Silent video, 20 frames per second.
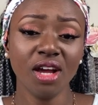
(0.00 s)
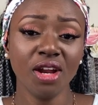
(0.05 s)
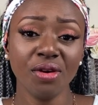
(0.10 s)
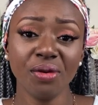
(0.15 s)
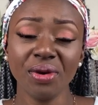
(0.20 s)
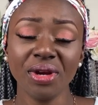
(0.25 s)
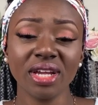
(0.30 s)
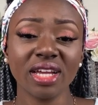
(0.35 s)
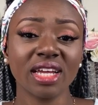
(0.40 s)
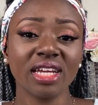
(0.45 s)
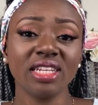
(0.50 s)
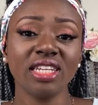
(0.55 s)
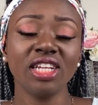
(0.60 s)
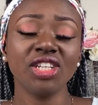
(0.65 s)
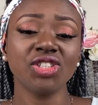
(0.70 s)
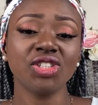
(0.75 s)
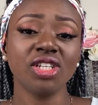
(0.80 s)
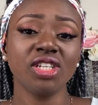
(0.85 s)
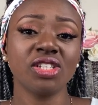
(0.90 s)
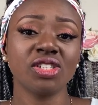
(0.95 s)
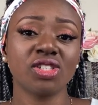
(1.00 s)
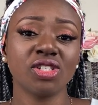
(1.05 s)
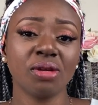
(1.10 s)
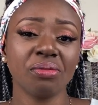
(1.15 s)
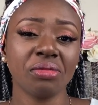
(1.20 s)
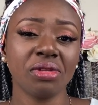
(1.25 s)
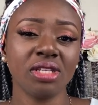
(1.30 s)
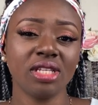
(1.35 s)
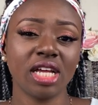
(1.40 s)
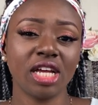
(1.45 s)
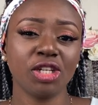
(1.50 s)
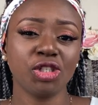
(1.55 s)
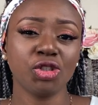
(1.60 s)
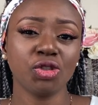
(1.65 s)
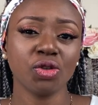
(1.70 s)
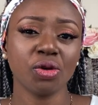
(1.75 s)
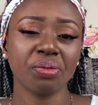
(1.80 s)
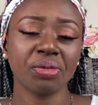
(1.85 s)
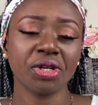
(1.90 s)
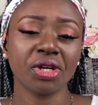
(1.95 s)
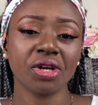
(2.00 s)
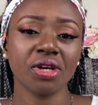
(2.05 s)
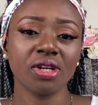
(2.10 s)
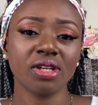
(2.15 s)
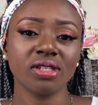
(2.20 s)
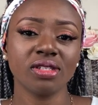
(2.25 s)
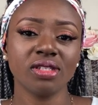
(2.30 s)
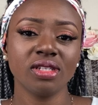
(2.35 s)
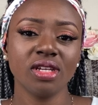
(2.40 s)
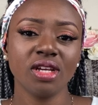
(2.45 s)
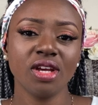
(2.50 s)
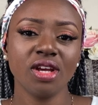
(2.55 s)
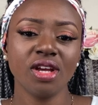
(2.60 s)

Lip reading: Reincarnation is something that is sure, because